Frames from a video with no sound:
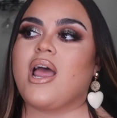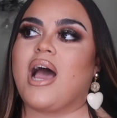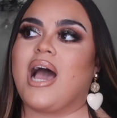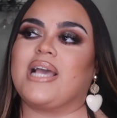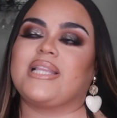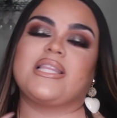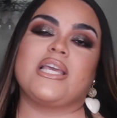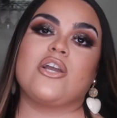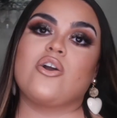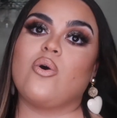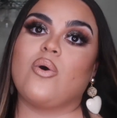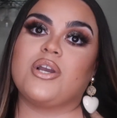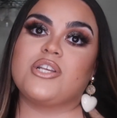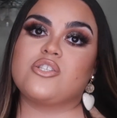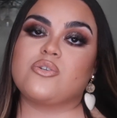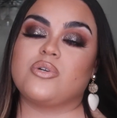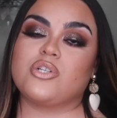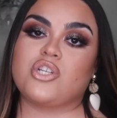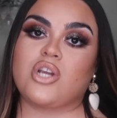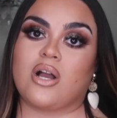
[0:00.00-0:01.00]
I think going
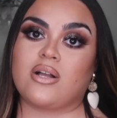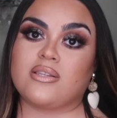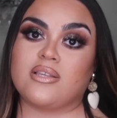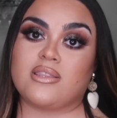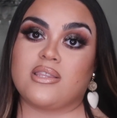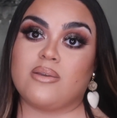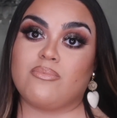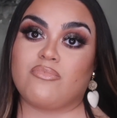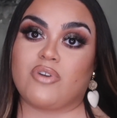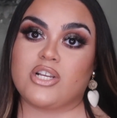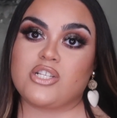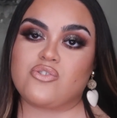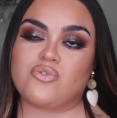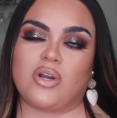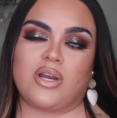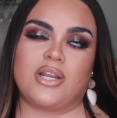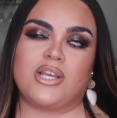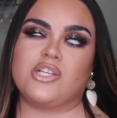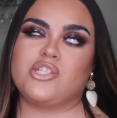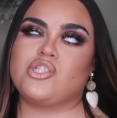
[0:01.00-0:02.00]
to a chocolate themed
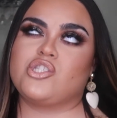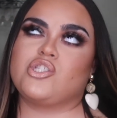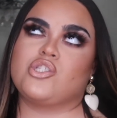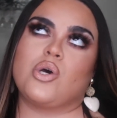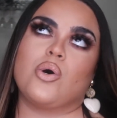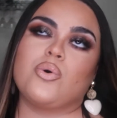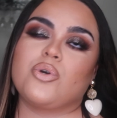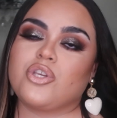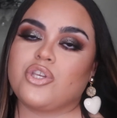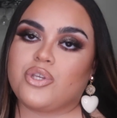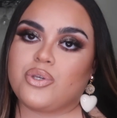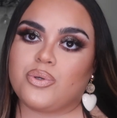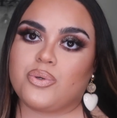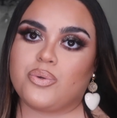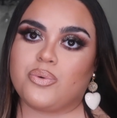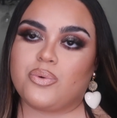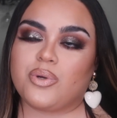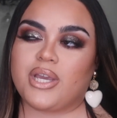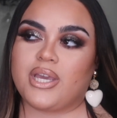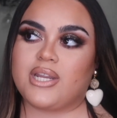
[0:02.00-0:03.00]
restaurant is so cute.